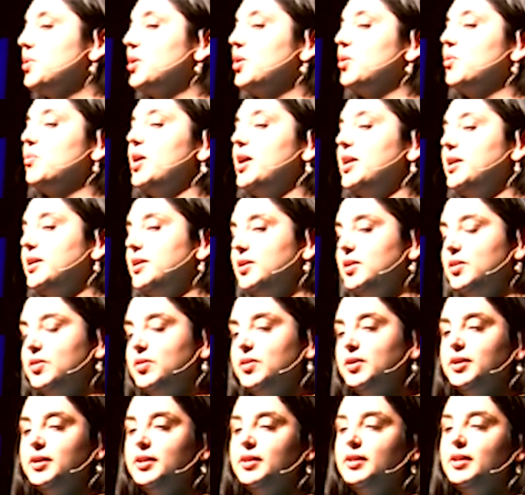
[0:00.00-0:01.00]
regret
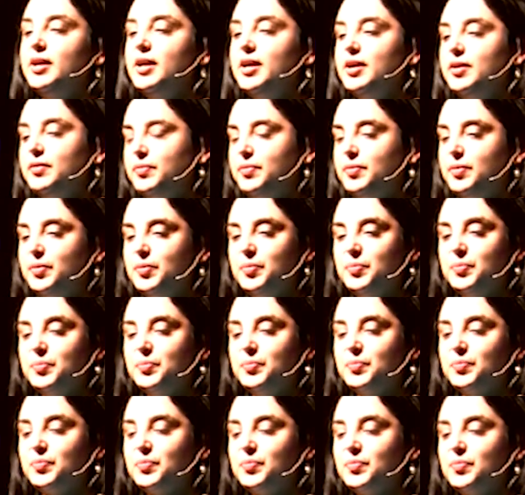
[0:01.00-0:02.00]
anything in life?
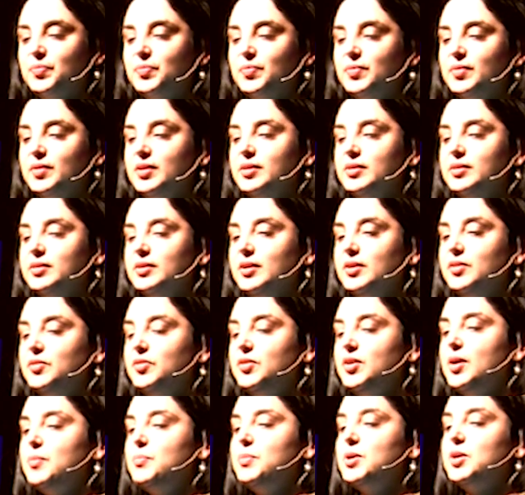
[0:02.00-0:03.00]
I
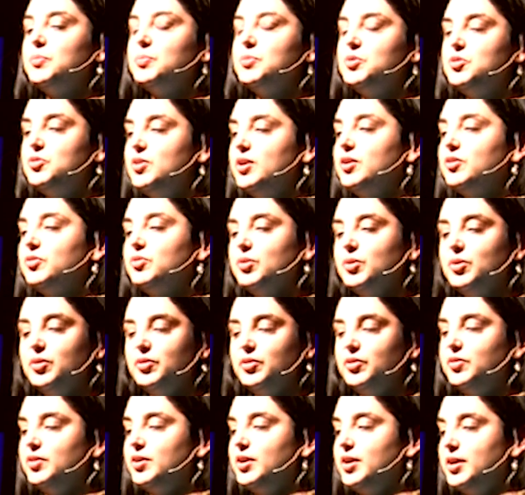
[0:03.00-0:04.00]
say I make mistakes all
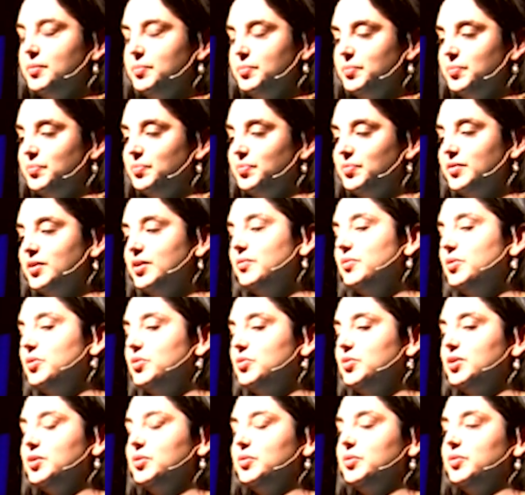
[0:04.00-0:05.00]
the time, every
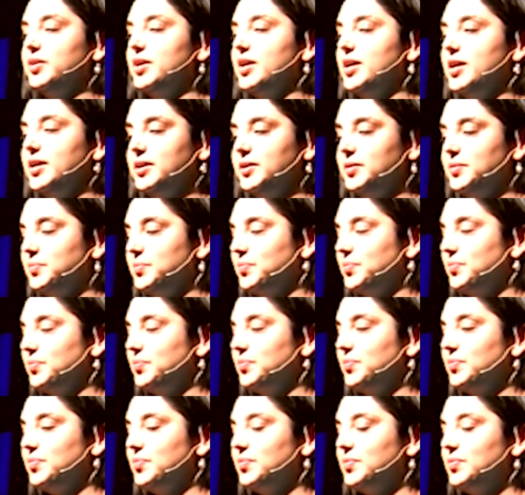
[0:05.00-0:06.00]
single day.
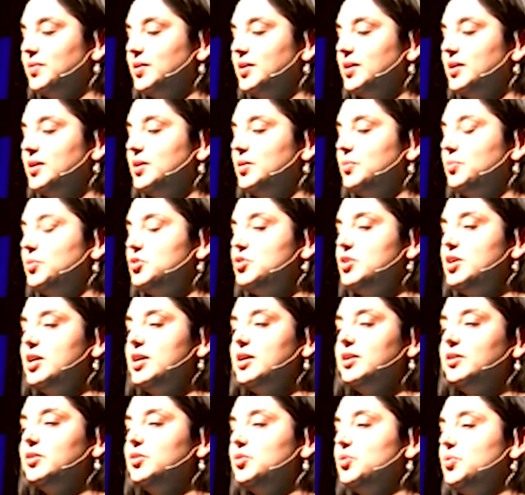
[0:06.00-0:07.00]
But you
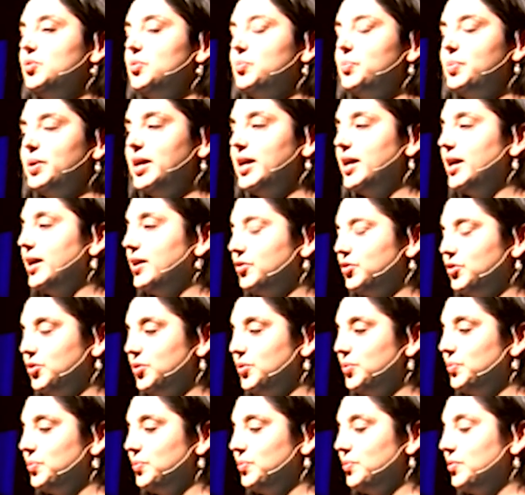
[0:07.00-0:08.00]
can't undo the
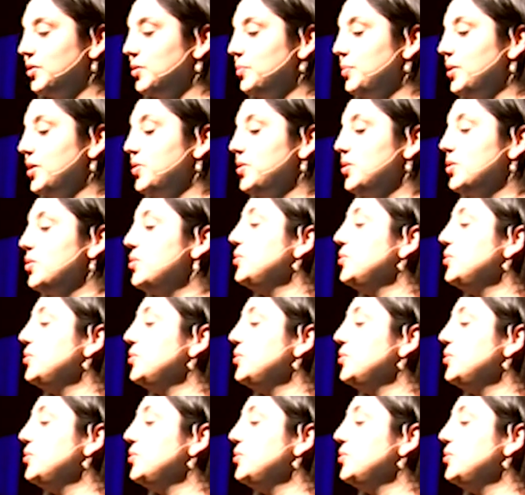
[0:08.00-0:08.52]
past. About the